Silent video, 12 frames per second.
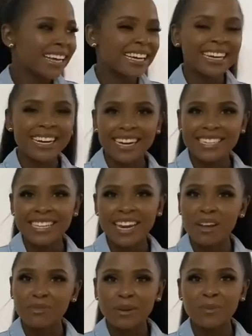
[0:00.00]
great and
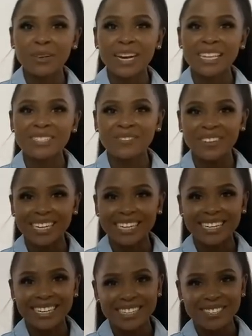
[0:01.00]
a fabulous Merry
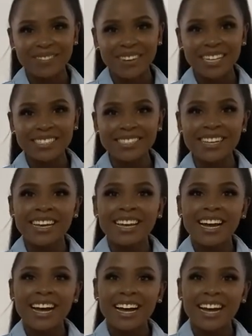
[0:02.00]
Christmas.
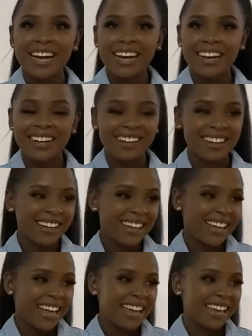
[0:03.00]

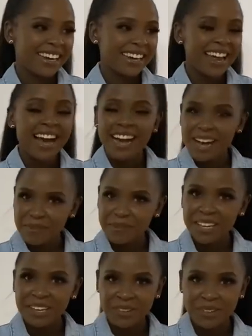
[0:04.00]
And a happy new